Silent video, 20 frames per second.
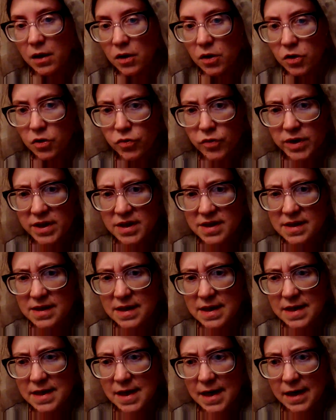you can
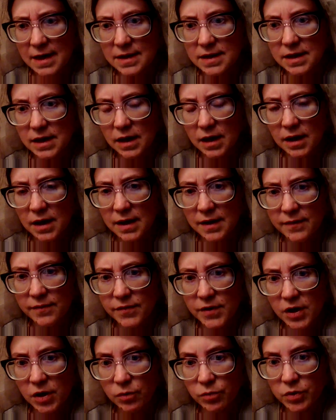see that uh,
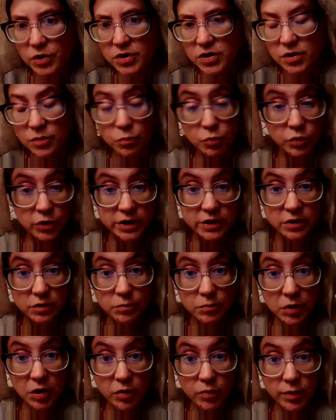there were some
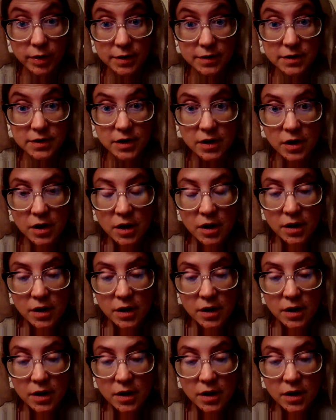whistleblowers